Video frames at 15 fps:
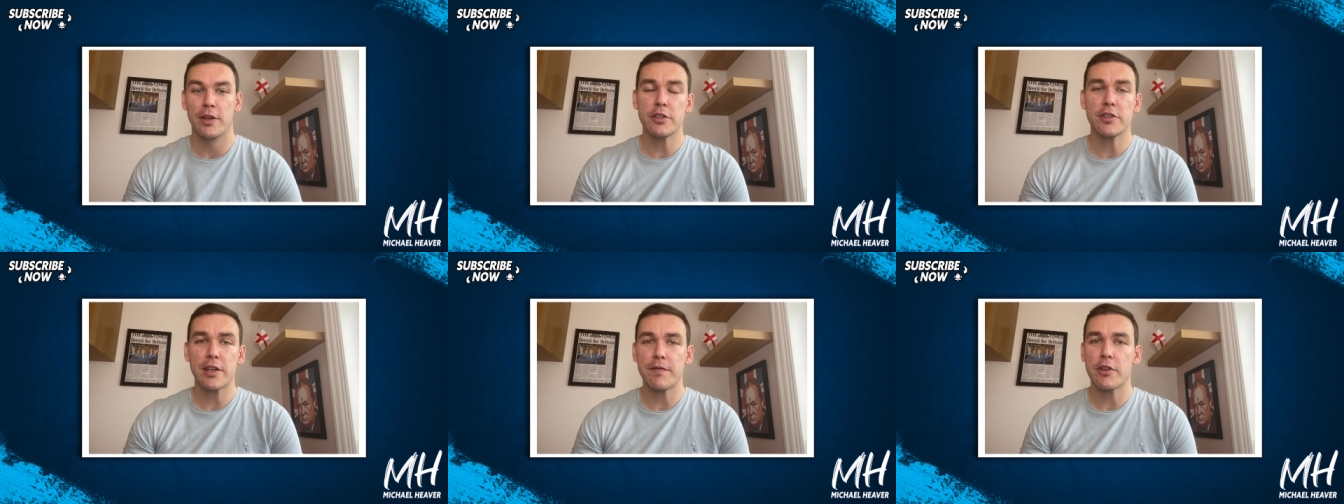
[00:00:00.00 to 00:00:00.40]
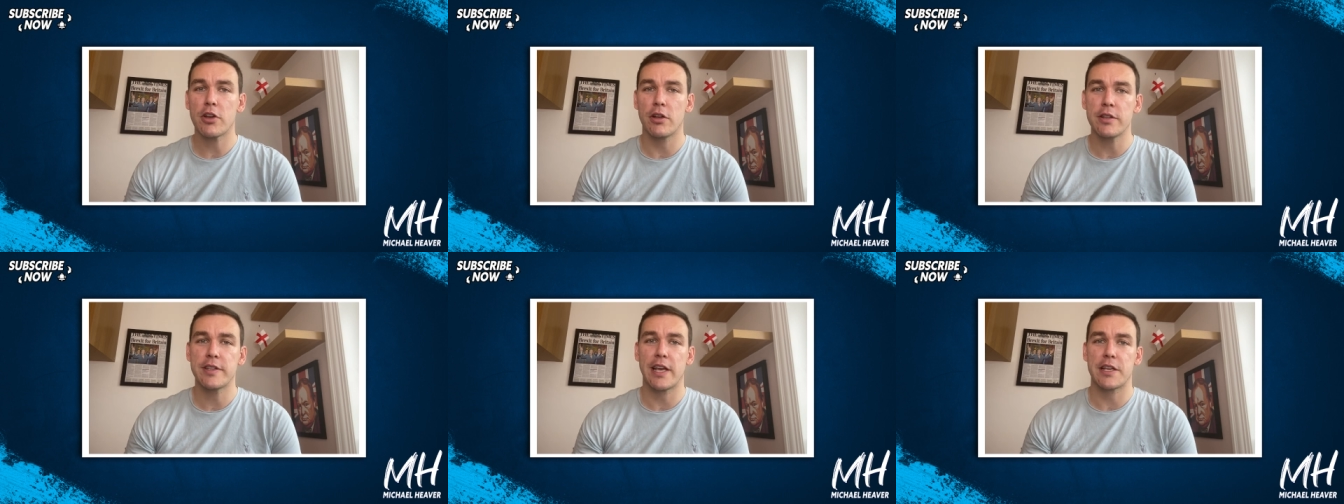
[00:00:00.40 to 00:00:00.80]
Just to give the
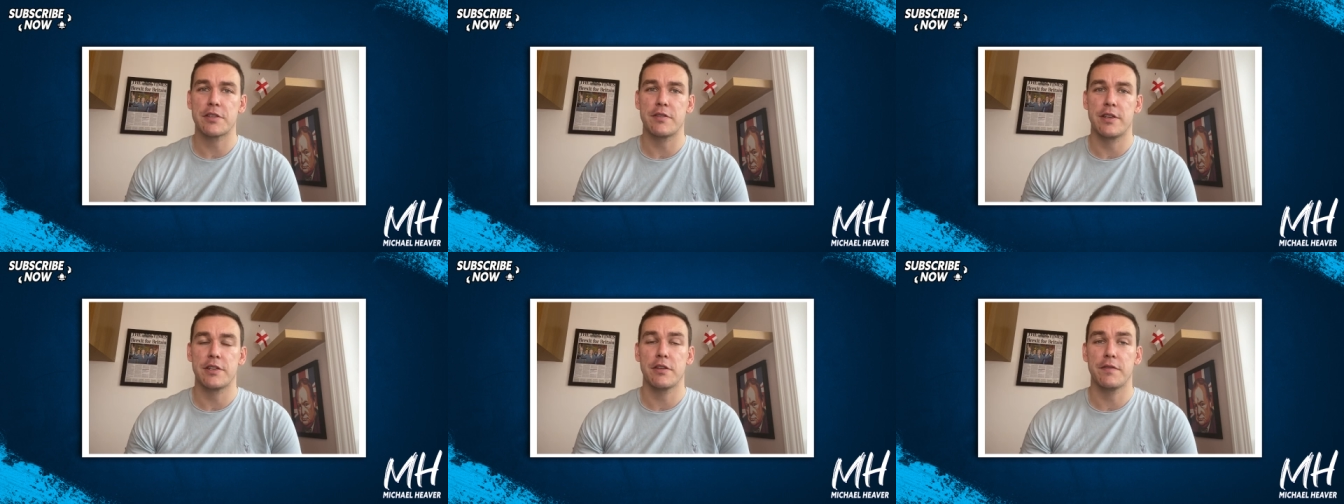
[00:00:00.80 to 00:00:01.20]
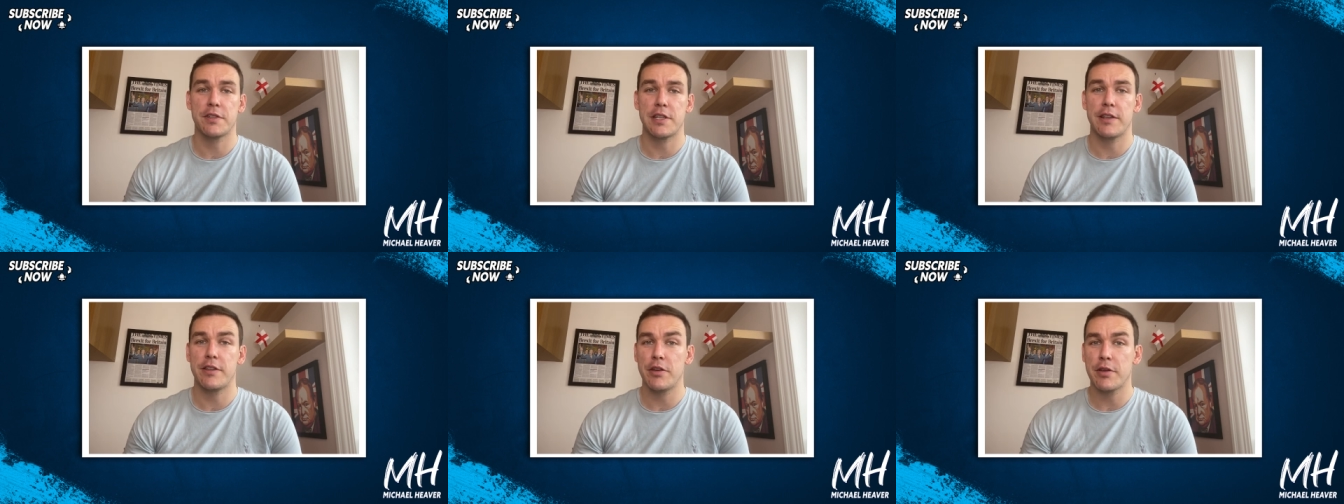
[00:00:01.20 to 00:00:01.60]
context on this,
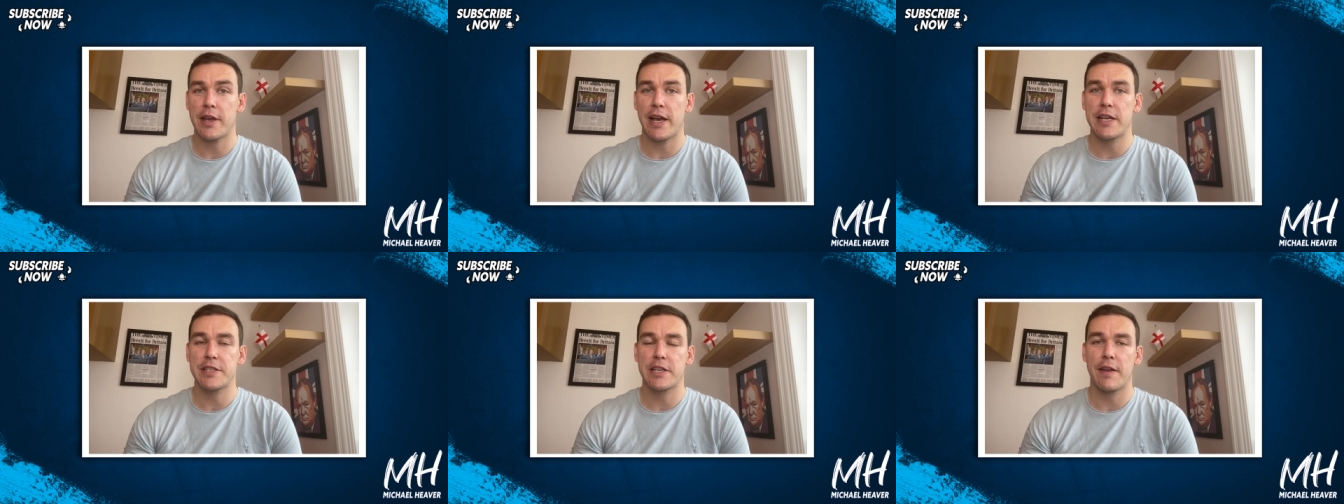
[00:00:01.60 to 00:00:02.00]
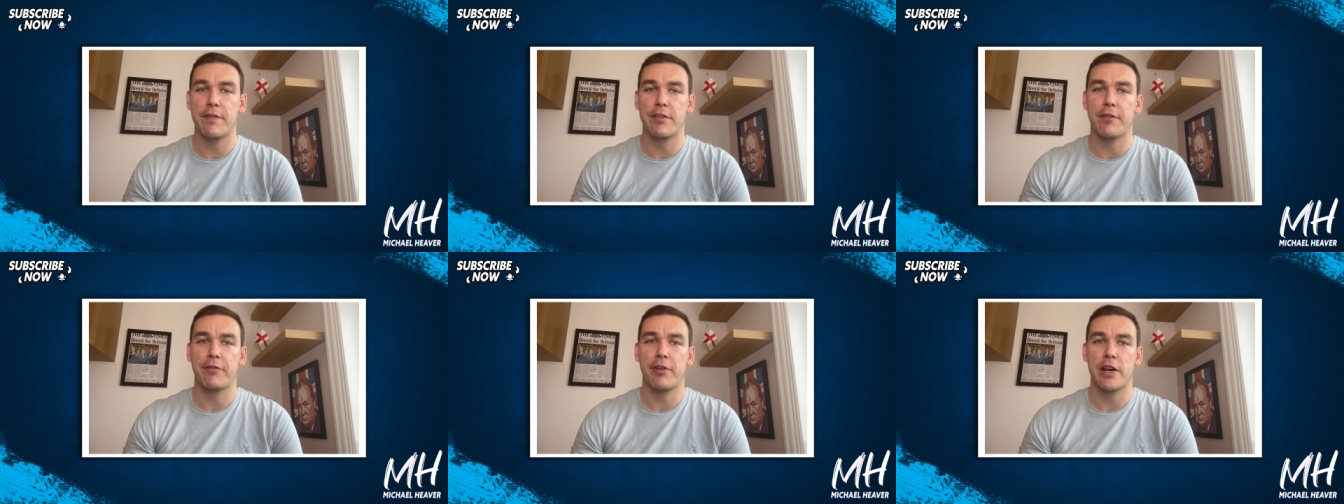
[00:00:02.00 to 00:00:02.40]
obviously the UK has given
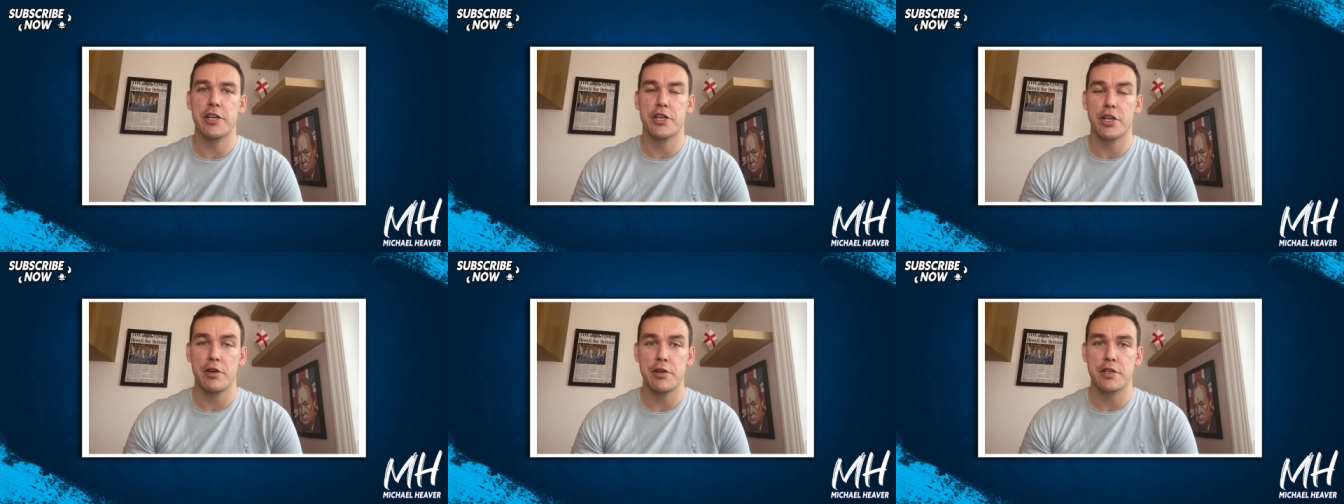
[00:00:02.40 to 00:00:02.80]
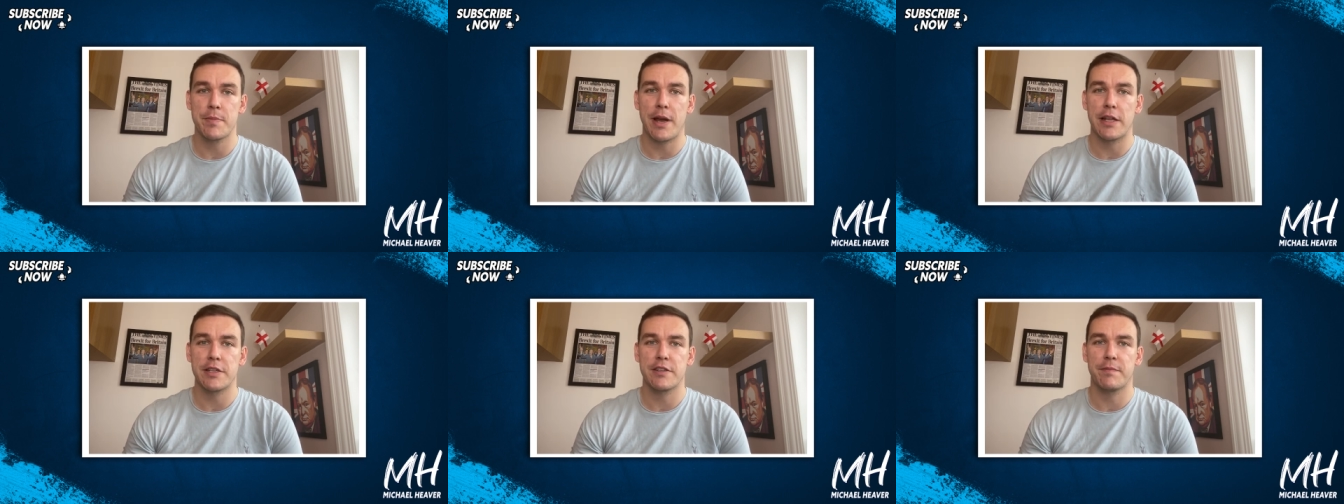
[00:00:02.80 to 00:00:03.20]
the French huge
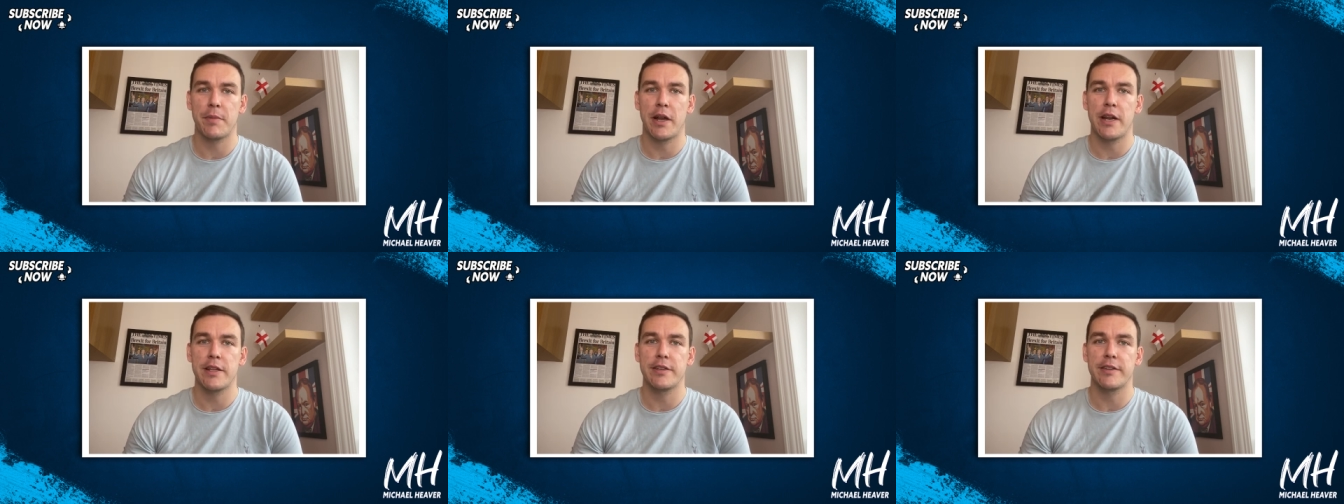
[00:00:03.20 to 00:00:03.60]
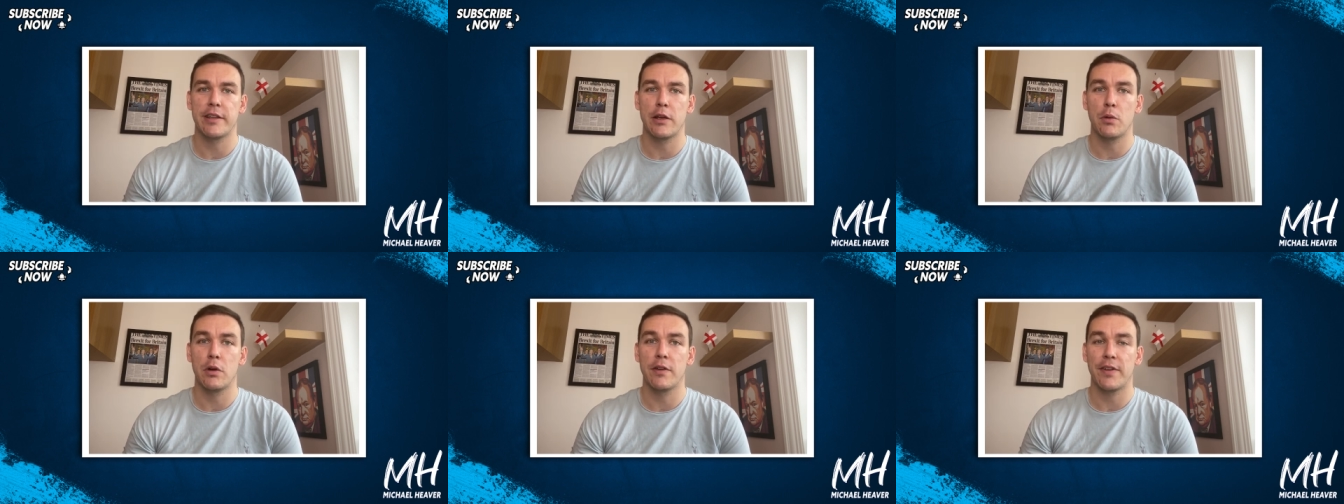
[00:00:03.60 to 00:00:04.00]
amounts of money to
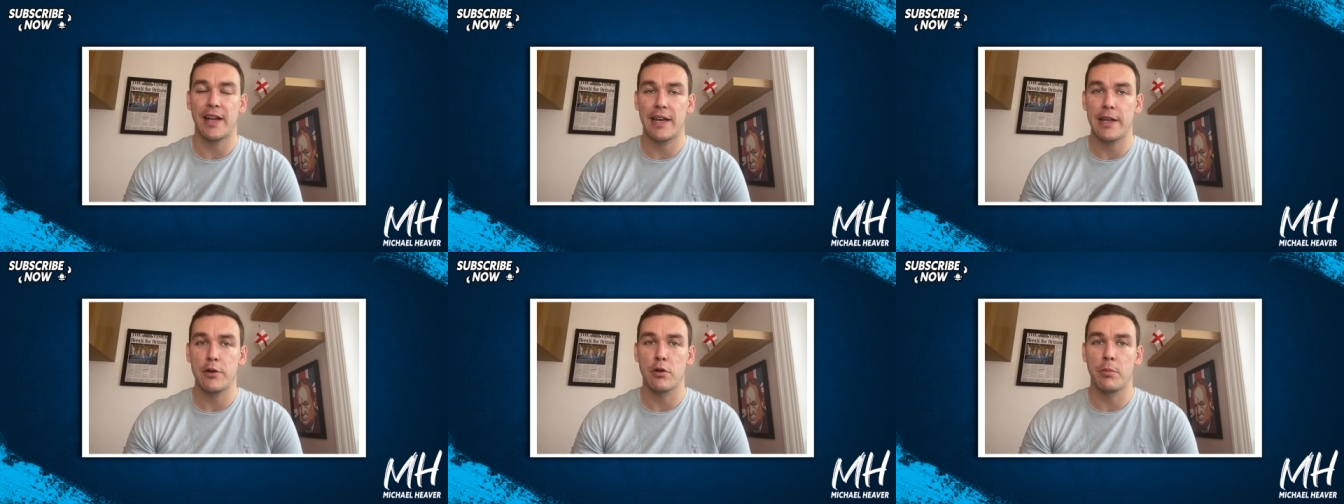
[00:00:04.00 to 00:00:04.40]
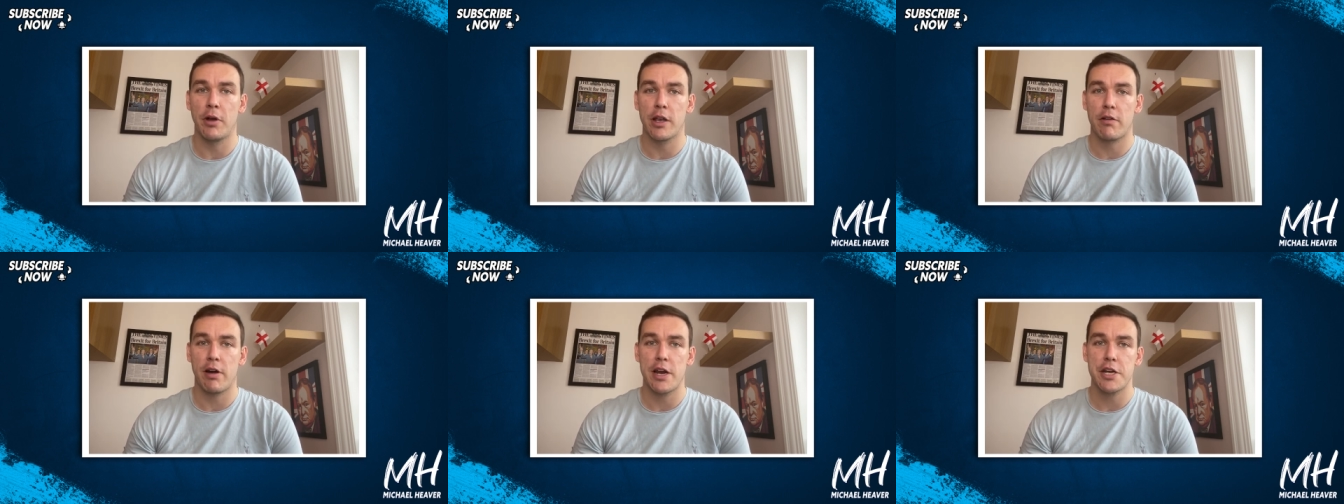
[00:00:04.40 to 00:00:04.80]
deal with illegal
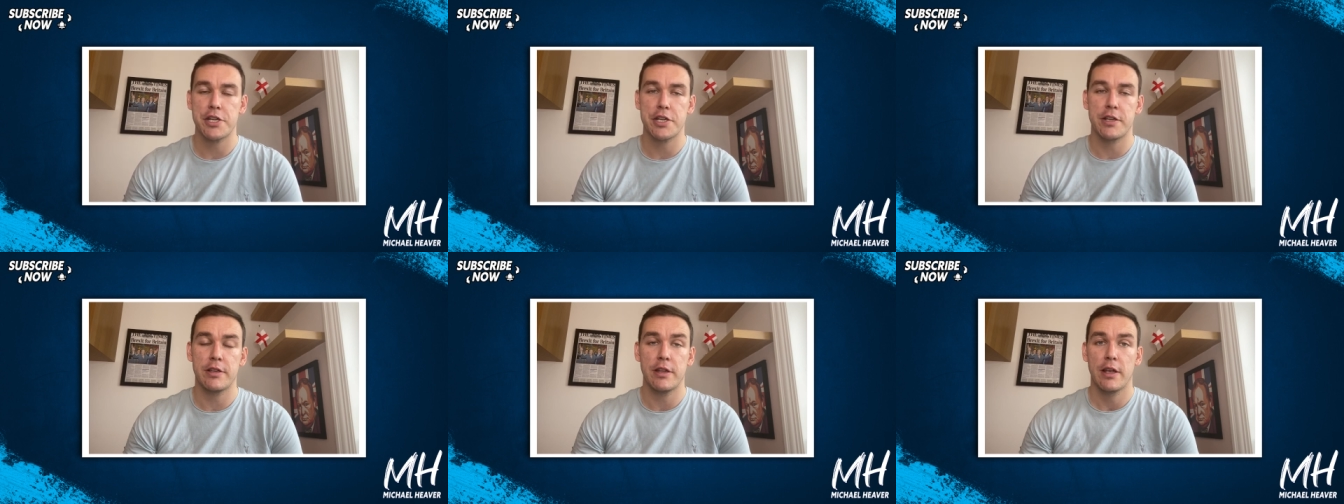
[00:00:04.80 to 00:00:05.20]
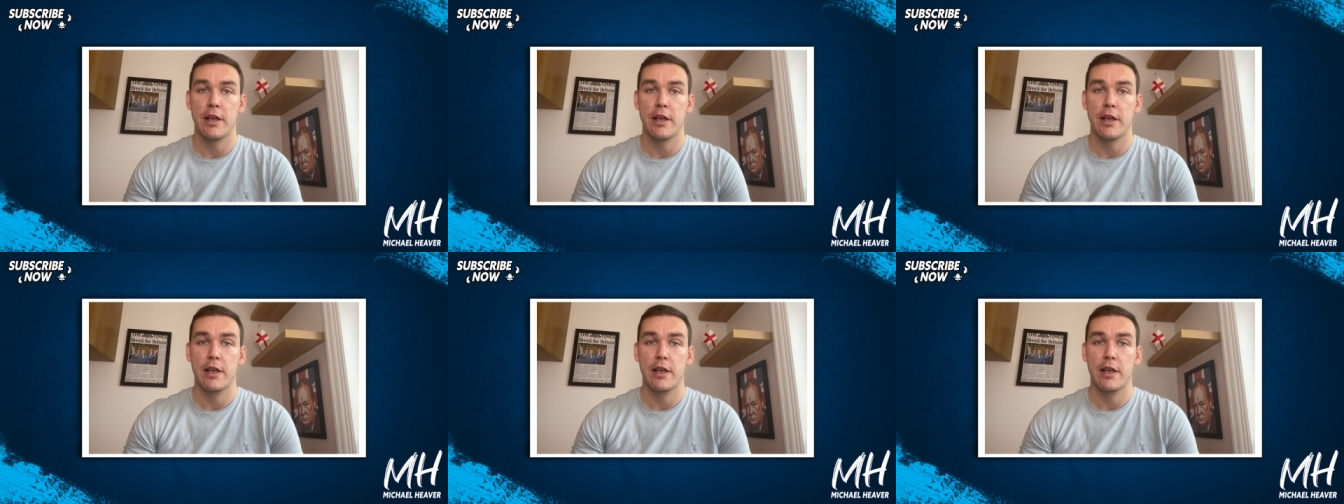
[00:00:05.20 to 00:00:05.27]
migration.